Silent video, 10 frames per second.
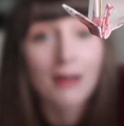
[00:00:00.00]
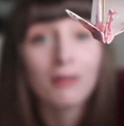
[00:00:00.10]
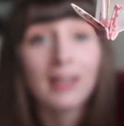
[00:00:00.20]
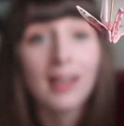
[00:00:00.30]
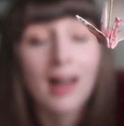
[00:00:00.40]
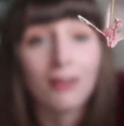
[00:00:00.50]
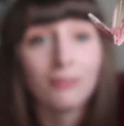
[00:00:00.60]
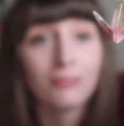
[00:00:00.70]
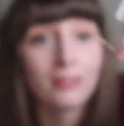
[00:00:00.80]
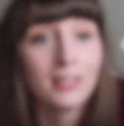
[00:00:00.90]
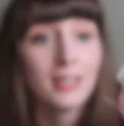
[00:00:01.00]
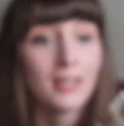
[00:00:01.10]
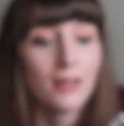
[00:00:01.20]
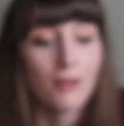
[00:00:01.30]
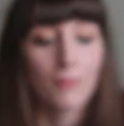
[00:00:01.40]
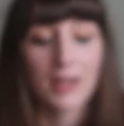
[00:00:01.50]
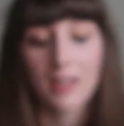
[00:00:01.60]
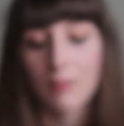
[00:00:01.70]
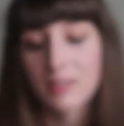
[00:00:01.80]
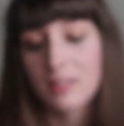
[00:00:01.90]
and I would love, when it
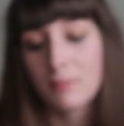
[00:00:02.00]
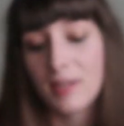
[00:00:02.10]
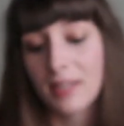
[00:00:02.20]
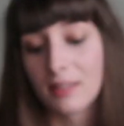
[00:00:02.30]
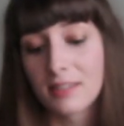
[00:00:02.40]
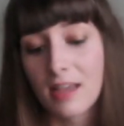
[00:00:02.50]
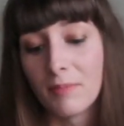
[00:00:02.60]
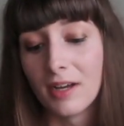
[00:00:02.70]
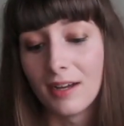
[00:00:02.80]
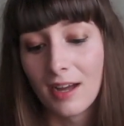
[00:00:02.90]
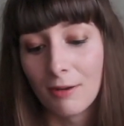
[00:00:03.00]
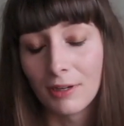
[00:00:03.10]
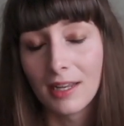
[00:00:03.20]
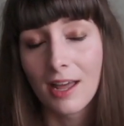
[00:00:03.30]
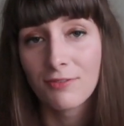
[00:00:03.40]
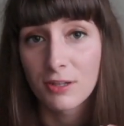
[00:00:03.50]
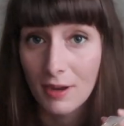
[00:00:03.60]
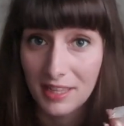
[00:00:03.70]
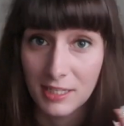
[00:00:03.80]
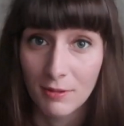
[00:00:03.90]
comes into being in the summer, I would love to
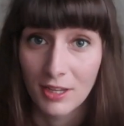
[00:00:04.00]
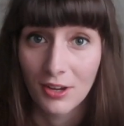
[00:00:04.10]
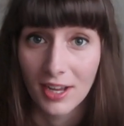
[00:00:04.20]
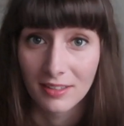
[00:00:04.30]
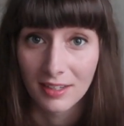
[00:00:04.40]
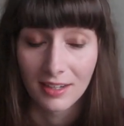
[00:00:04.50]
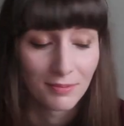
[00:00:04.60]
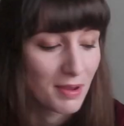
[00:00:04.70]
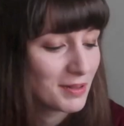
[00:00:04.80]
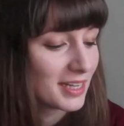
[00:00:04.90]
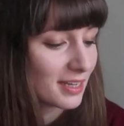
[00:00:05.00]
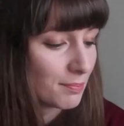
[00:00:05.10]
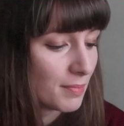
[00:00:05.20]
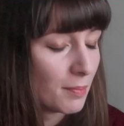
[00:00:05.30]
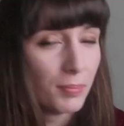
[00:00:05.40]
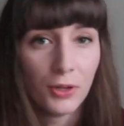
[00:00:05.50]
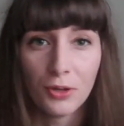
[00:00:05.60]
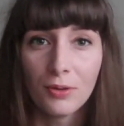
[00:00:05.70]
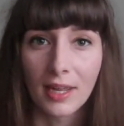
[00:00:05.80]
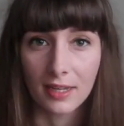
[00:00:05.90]
wear these with a yukata. Maybe like a
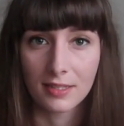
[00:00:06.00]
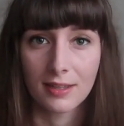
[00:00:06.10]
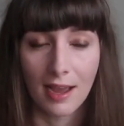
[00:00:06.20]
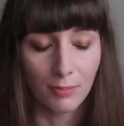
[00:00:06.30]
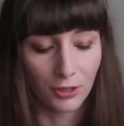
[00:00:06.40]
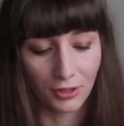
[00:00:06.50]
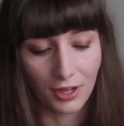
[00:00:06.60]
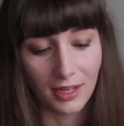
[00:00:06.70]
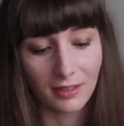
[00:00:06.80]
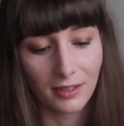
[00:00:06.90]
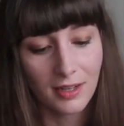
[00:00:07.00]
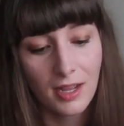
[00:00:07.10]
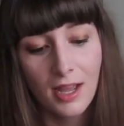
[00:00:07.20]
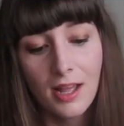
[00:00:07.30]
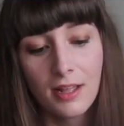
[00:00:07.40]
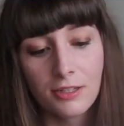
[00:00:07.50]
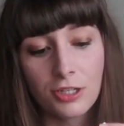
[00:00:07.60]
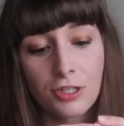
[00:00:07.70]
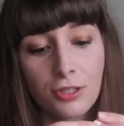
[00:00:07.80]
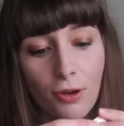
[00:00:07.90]
blue, like a sky blue yukata. It's
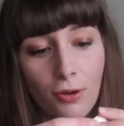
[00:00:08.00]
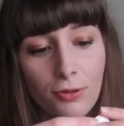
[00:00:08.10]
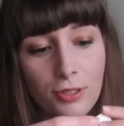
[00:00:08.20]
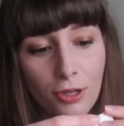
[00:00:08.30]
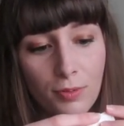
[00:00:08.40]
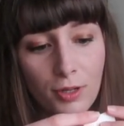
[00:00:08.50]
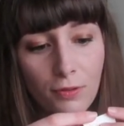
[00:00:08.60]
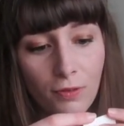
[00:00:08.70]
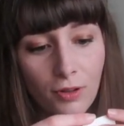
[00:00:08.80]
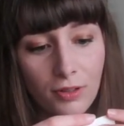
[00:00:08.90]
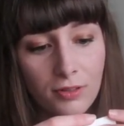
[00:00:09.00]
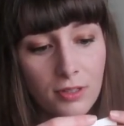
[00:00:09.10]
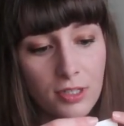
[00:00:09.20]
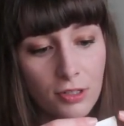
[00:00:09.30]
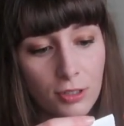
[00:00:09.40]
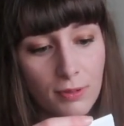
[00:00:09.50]
just so, so beautiful. So